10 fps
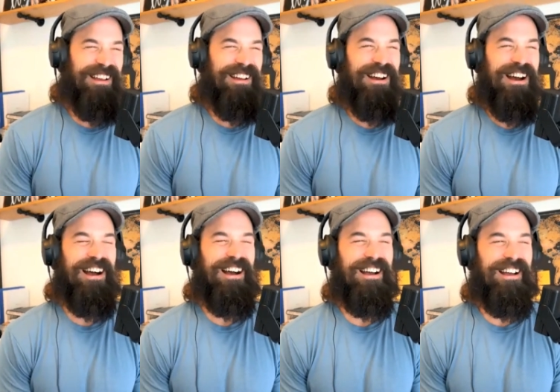
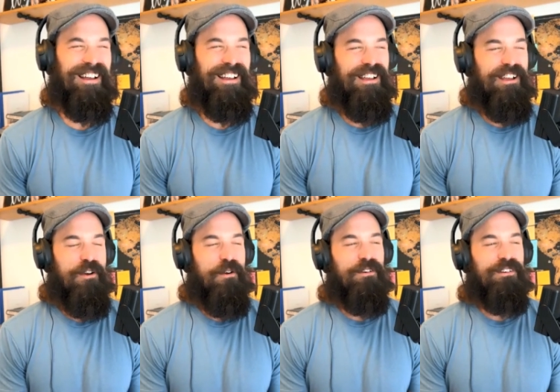Uh,
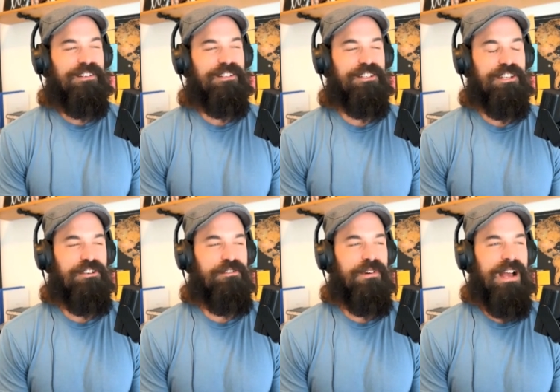do
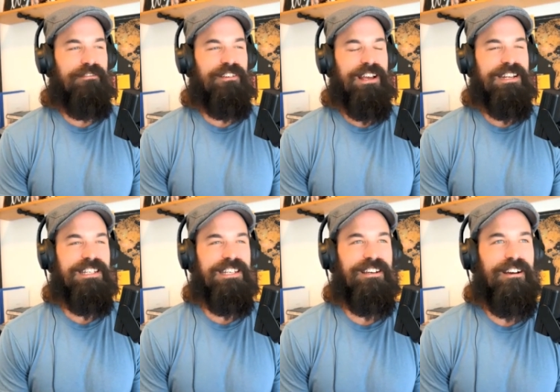you have an
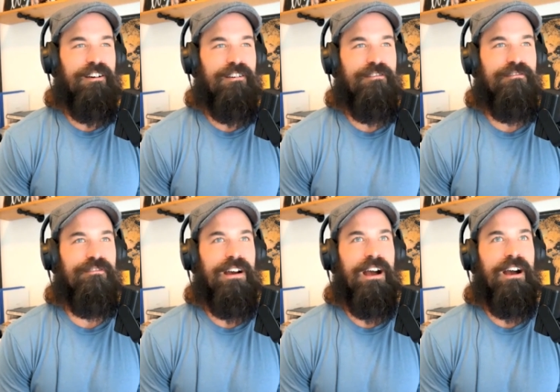idea of
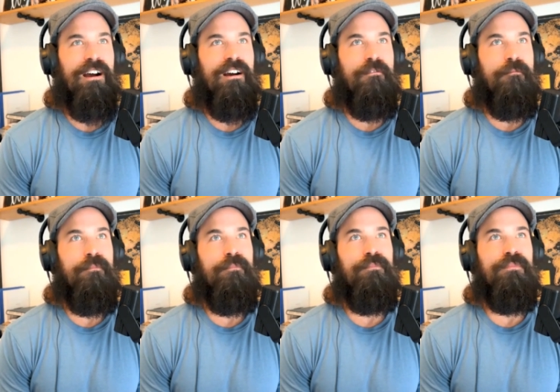uh,
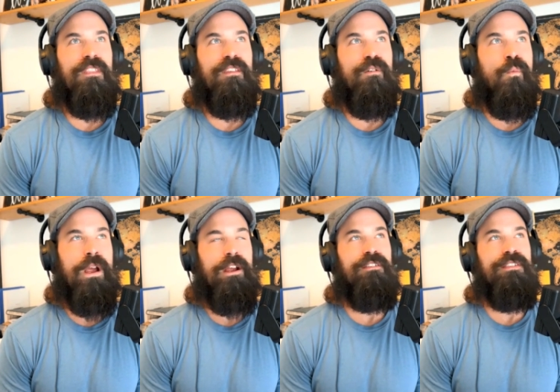
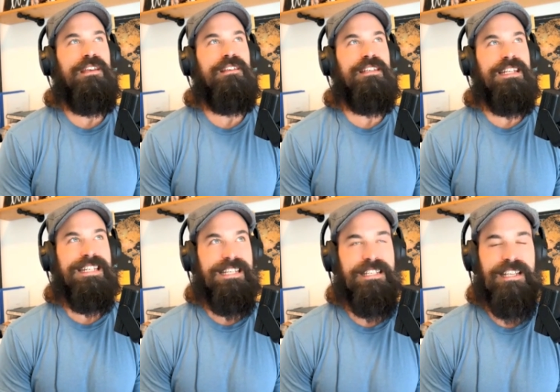where this
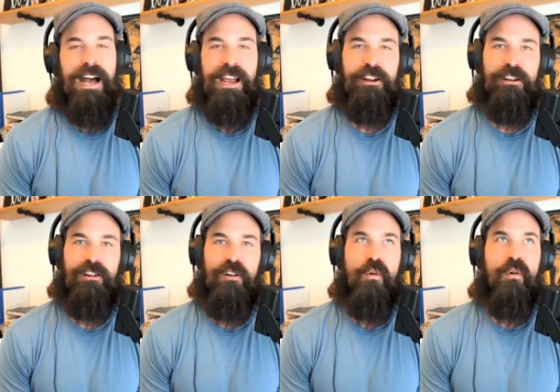desire
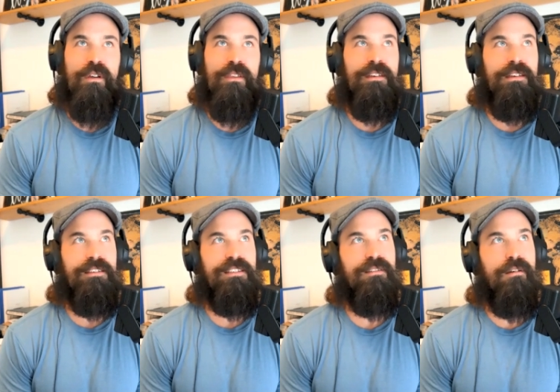or
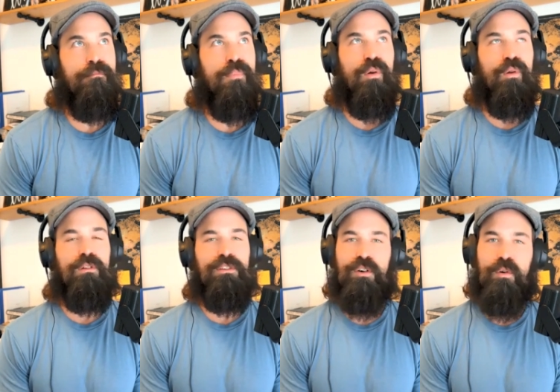this pull
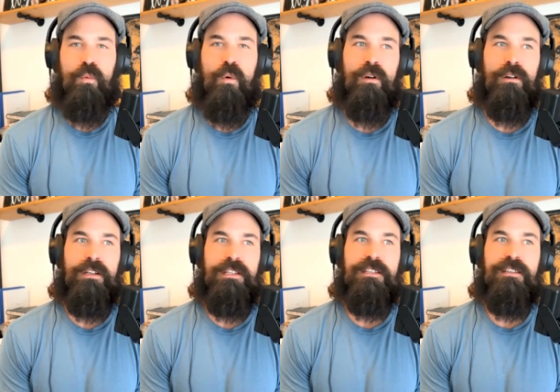
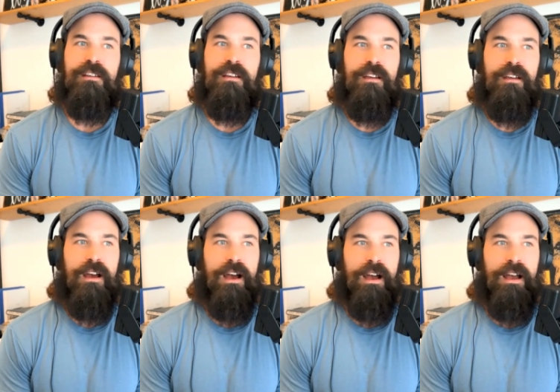towards
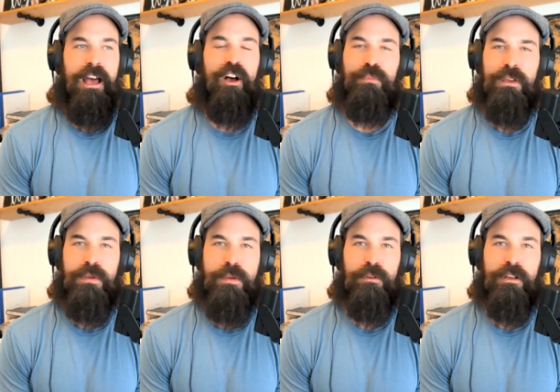uh, helping
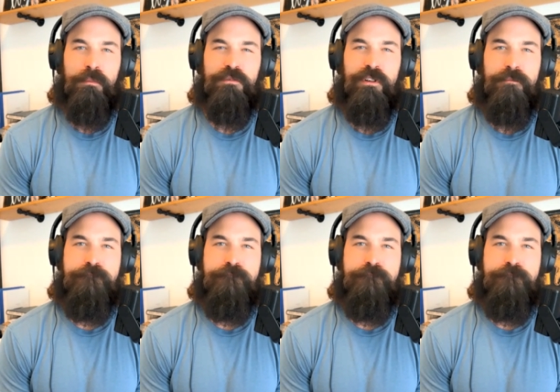people comes from?